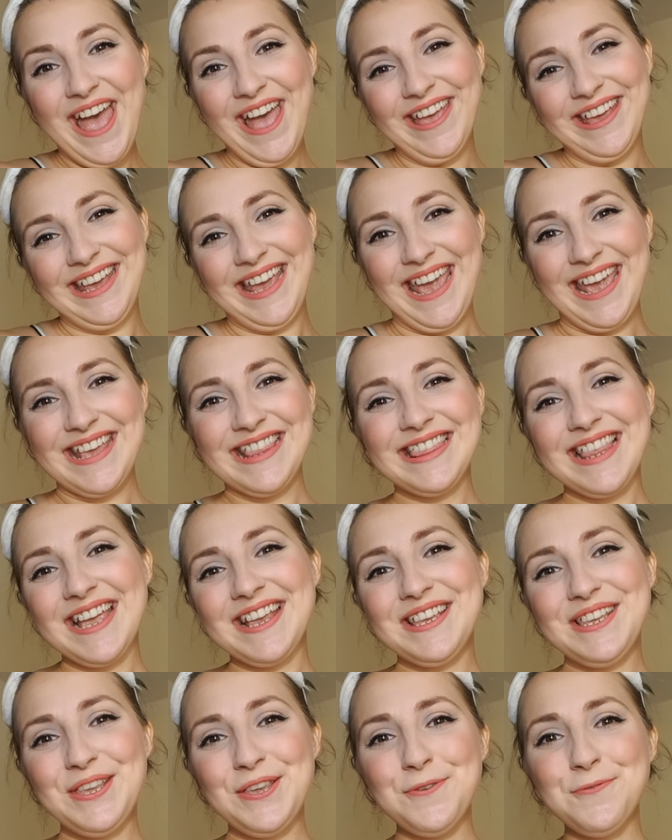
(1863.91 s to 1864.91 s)
Okay,
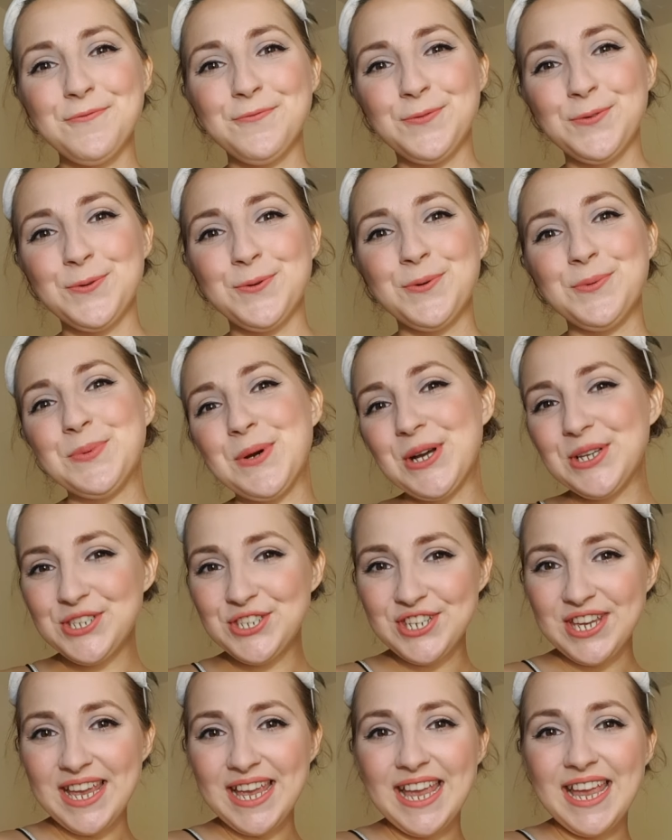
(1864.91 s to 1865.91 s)
thank you for
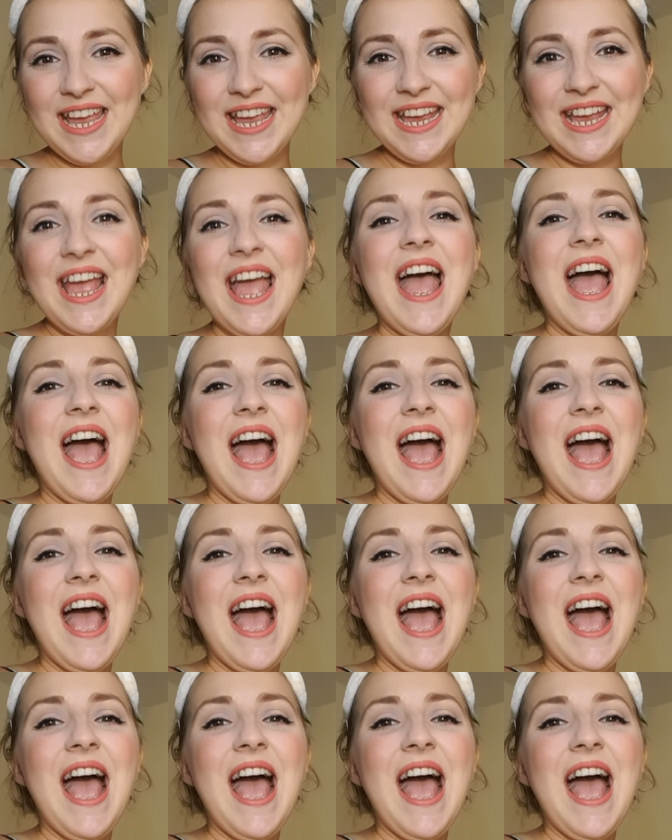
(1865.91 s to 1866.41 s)
watching,